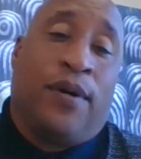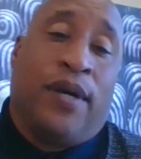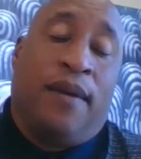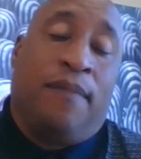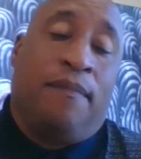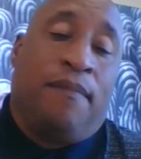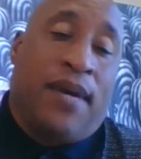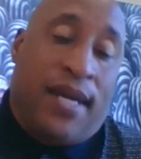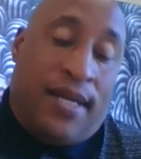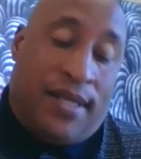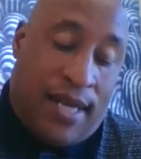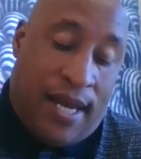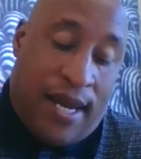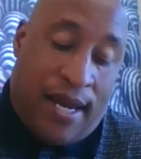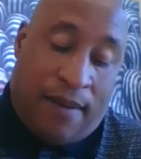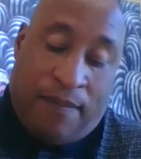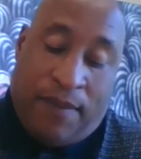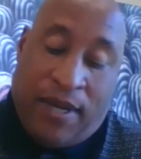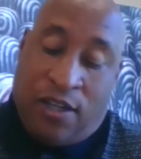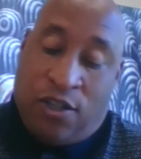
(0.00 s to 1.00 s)
it may
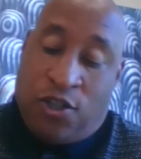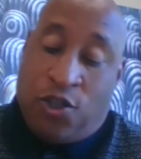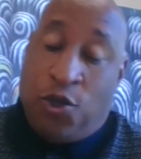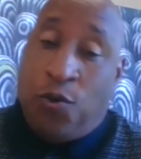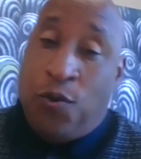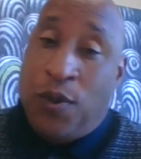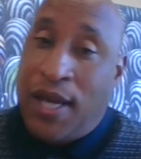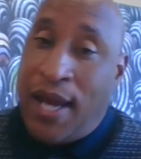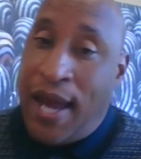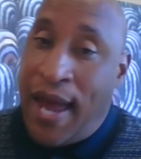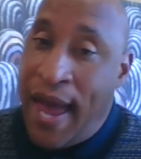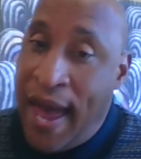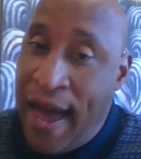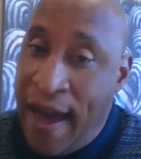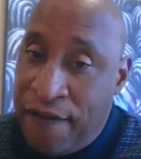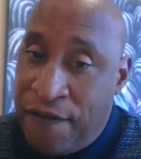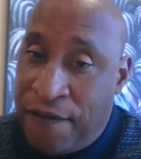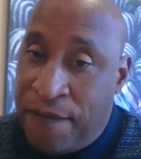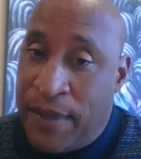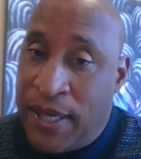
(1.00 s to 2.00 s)
take me
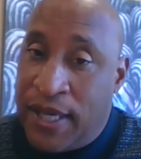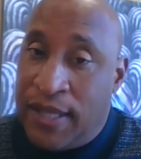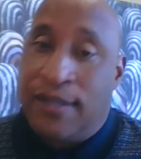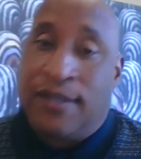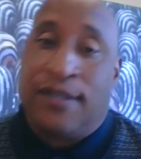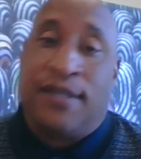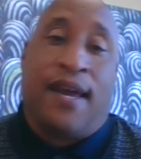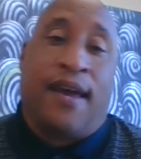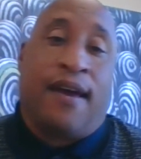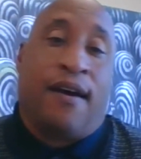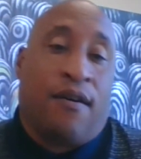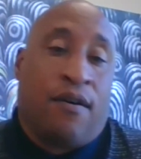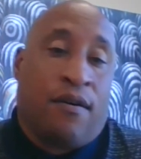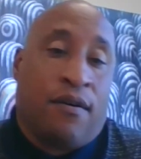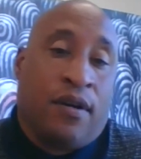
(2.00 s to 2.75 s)
2.5 months now